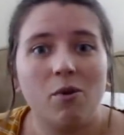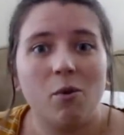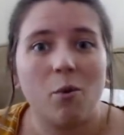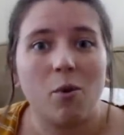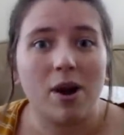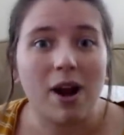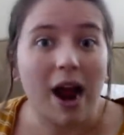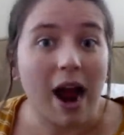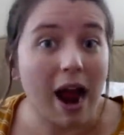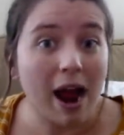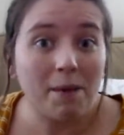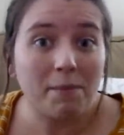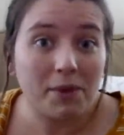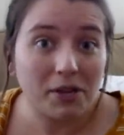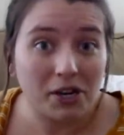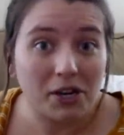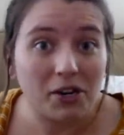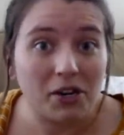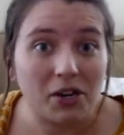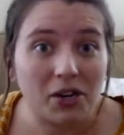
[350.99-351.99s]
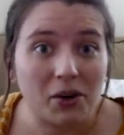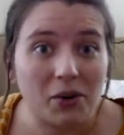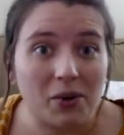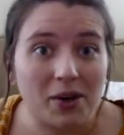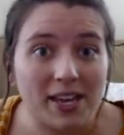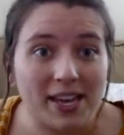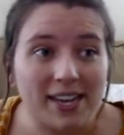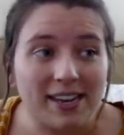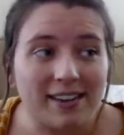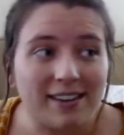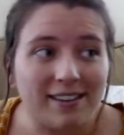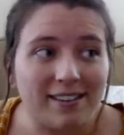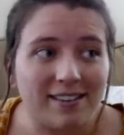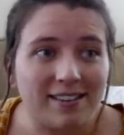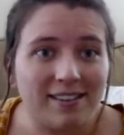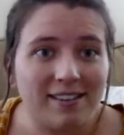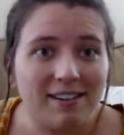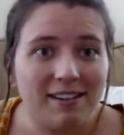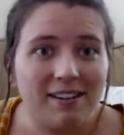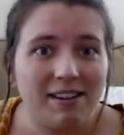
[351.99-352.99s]
what I'm going to do
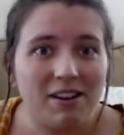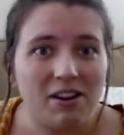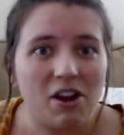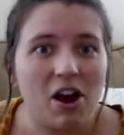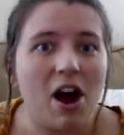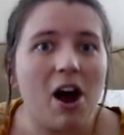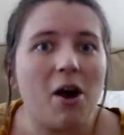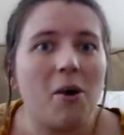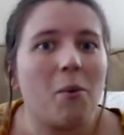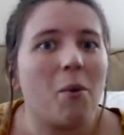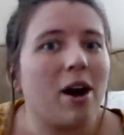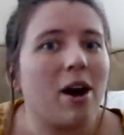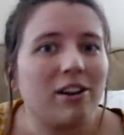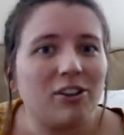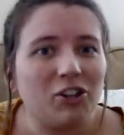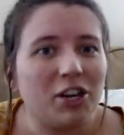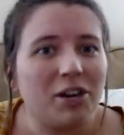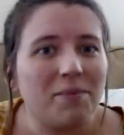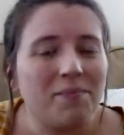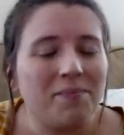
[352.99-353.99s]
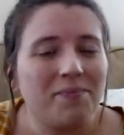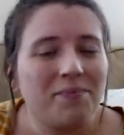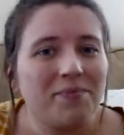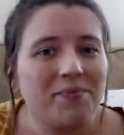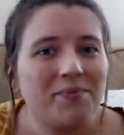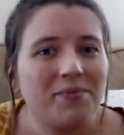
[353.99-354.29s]
is not watch him.